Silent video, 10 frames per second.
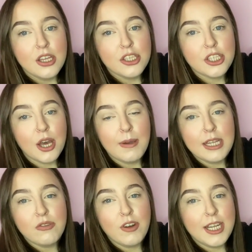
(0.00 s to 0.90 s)
So
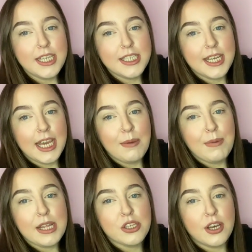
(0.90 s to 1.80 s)
it's really deep,
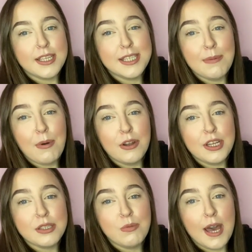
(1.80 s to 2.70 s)
it's got a zip on
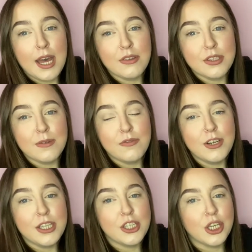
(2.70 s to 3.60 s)
as well, so it's
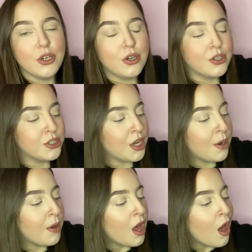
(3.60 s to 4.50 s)
really secure.
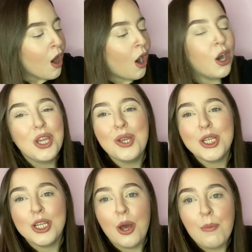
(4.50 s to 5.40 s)
So I
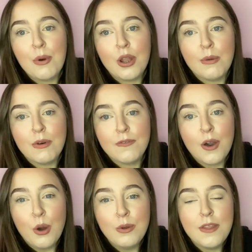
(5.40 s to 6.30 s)
usually like put like my
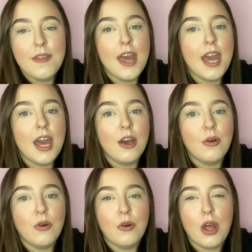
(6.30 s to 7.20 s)
phone in there,
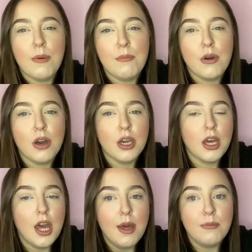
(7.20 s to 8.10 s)
or like
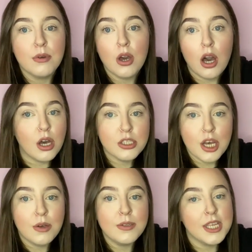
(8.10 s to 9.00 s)
my card
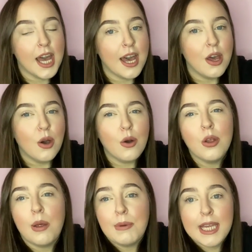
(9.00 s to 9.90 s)
holder, or
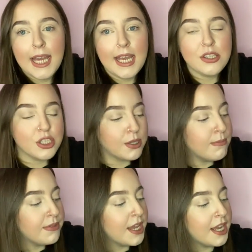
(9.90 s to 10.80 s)
like my keys or
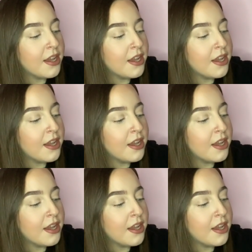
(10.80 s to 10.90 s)
something.